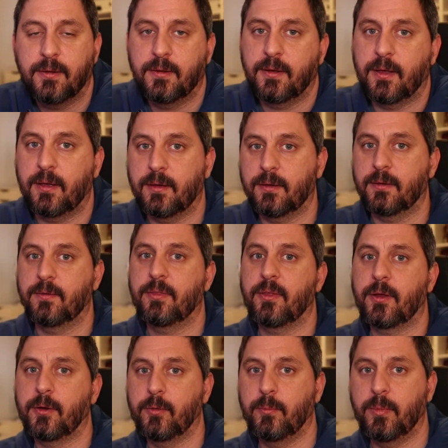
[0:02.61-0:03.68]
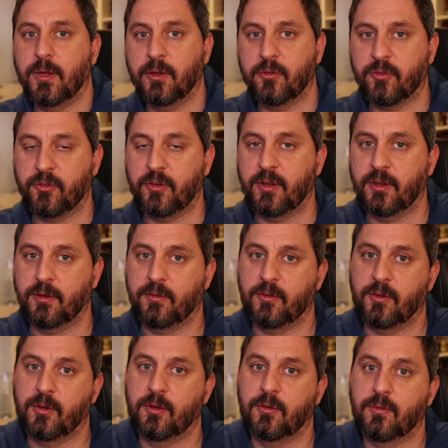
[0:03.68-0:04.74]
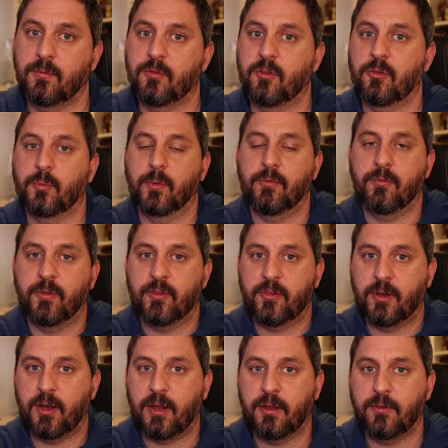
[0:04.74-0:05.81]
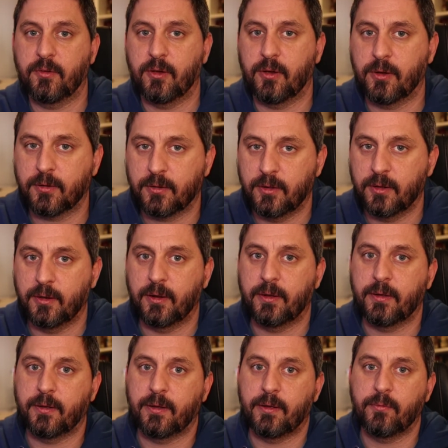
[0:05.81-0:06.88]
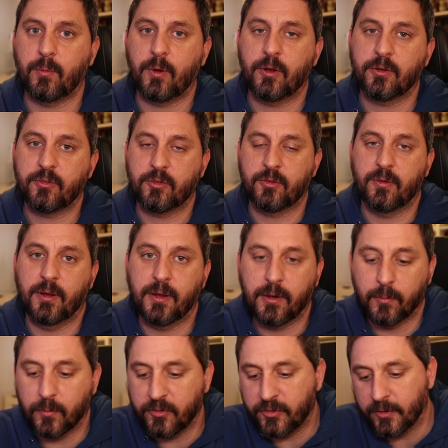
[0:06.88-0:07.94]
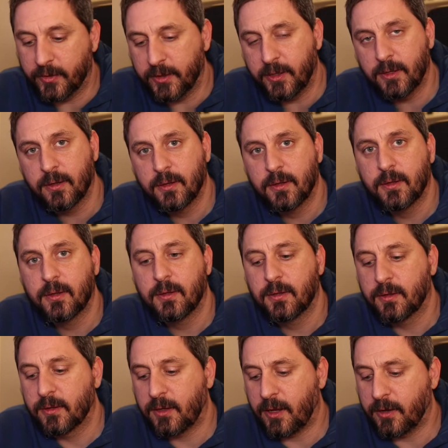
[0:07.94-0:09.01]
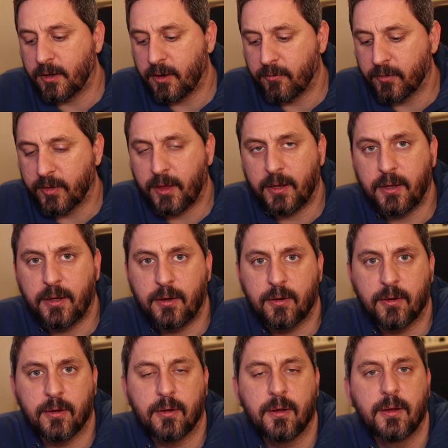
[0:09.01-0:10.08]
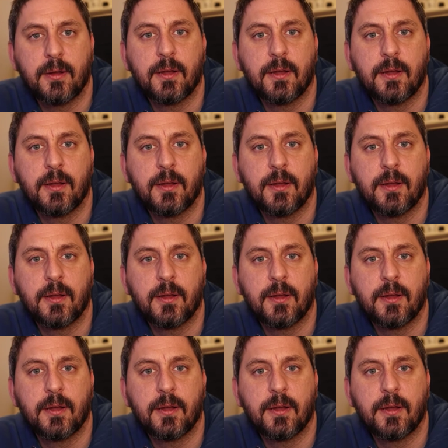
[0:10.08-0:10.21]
Thought it would be interesting to just revisit a talk that I've watched again recently, kind of cover that here.